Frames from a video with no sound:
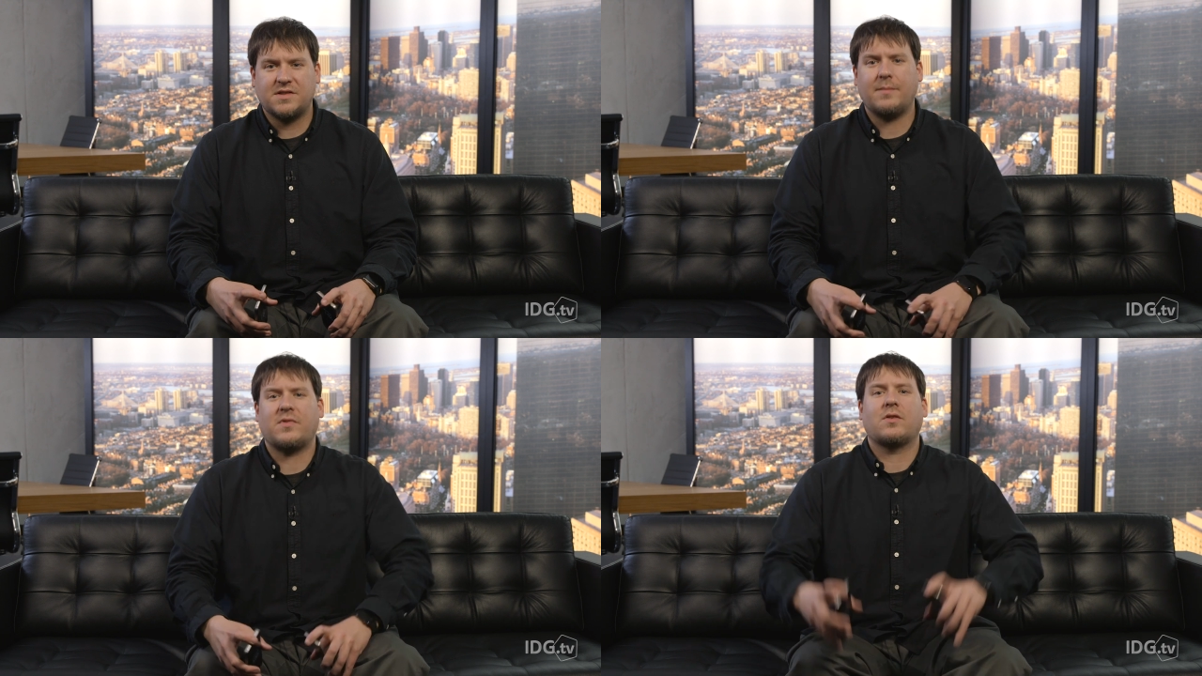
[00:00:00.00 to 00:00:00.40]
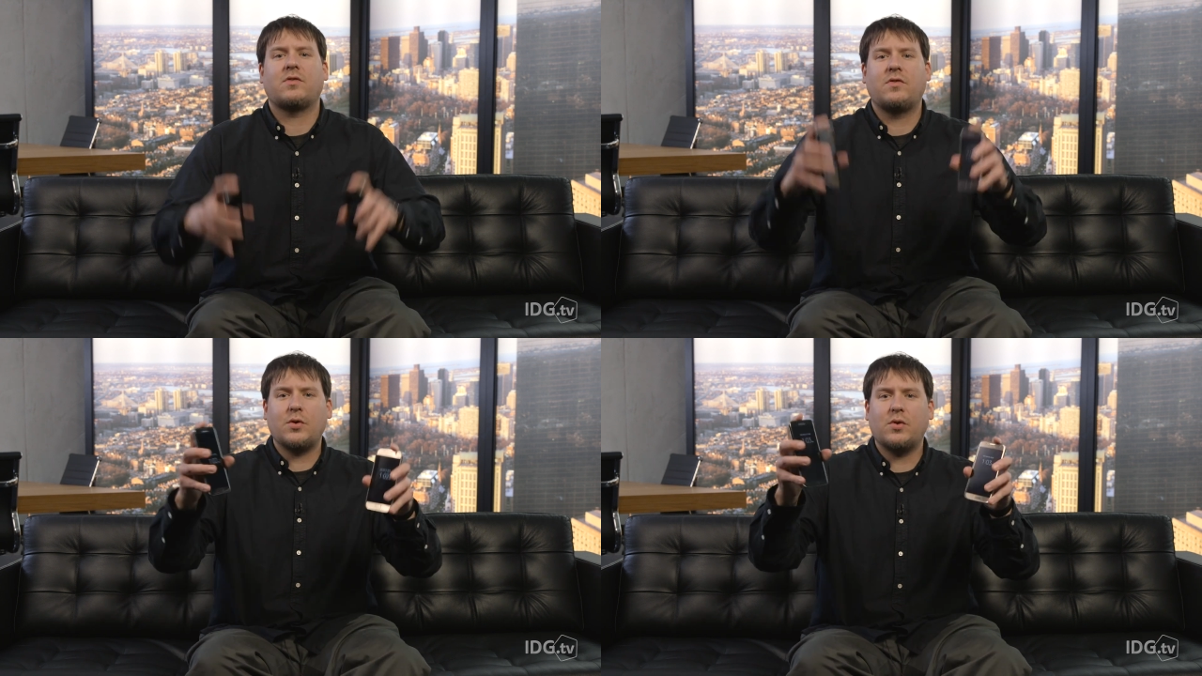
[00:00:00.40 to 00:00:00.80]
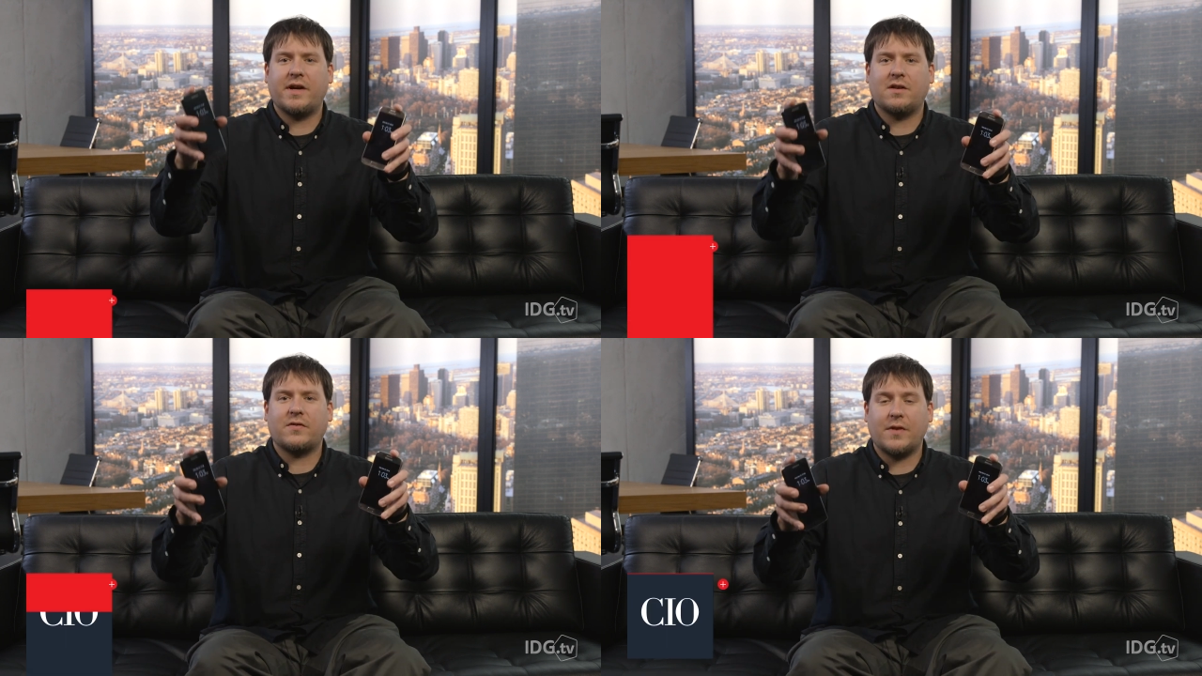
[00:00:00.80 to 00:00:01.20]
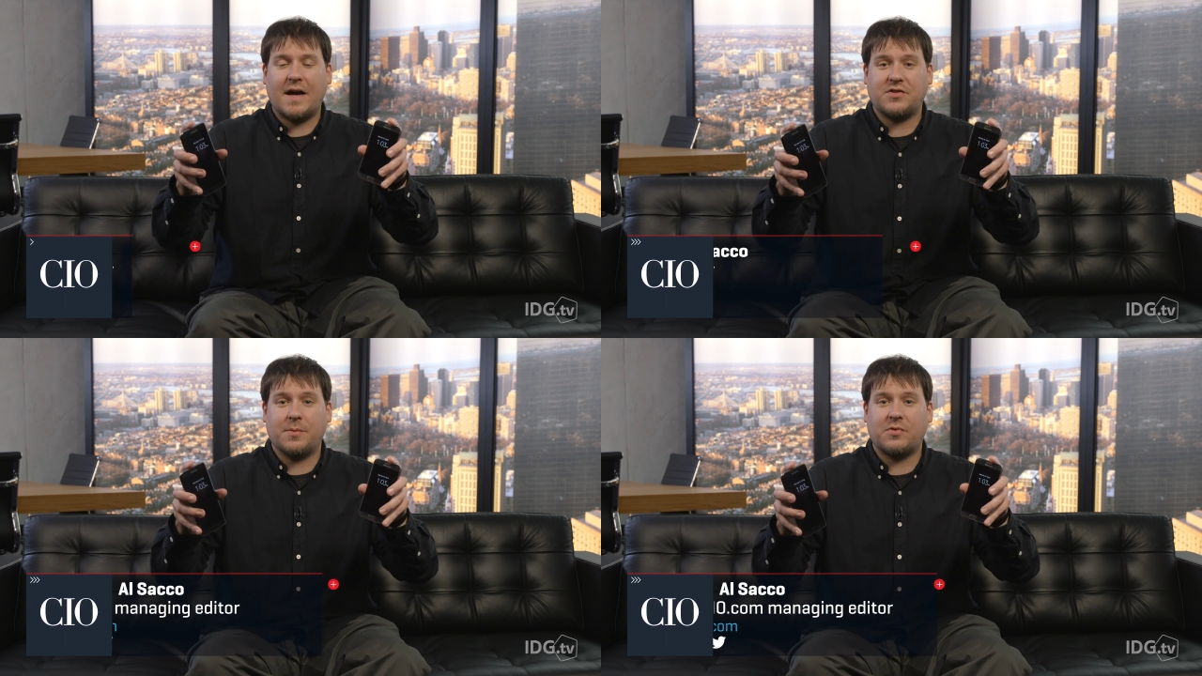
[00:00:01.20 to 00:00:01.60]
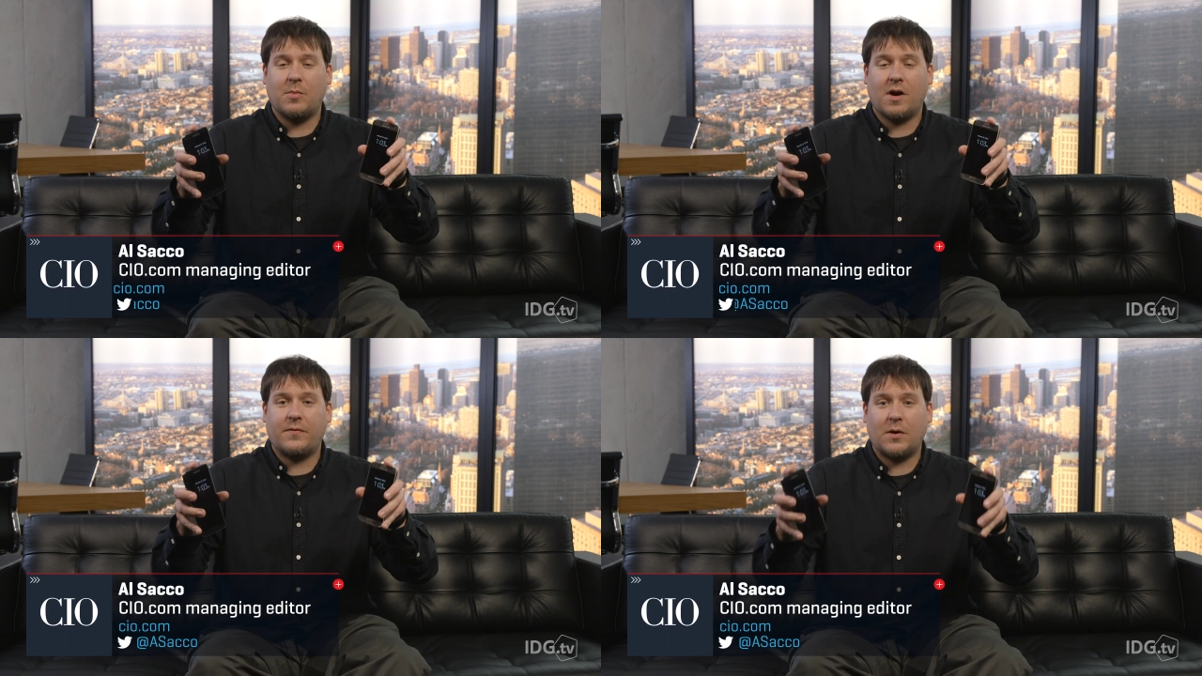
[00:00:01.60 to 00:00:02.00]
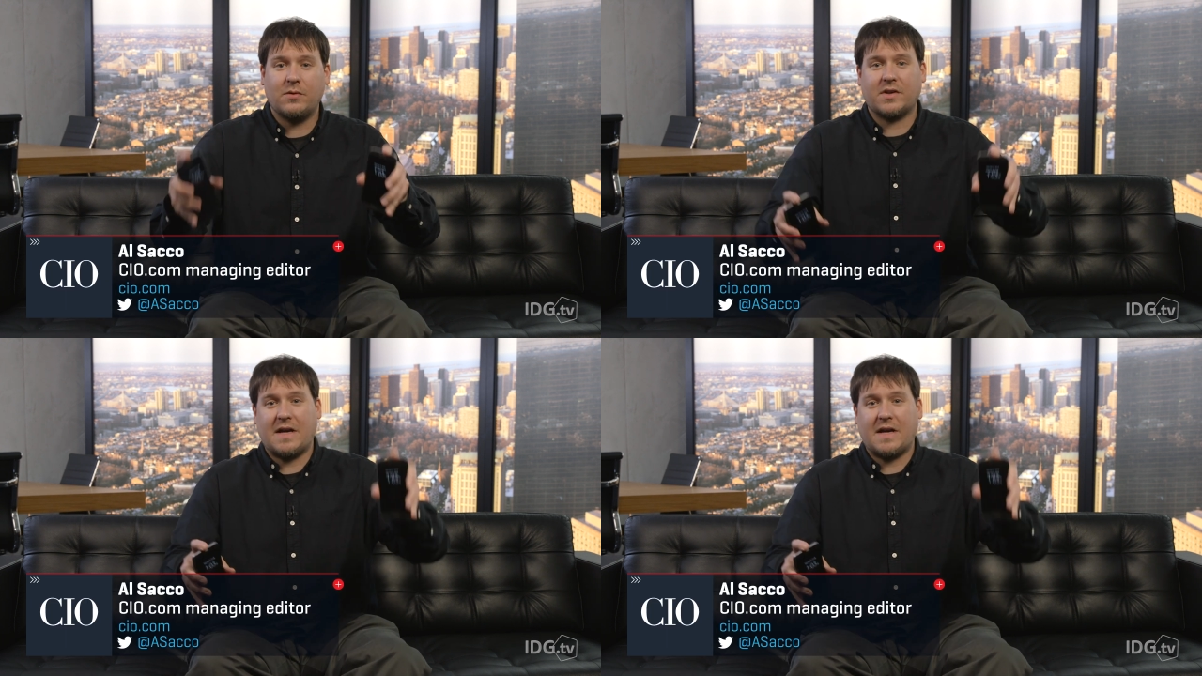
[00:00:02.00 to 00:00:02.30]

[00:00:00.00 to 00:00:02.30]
Samsung's two latest flagship smartphones,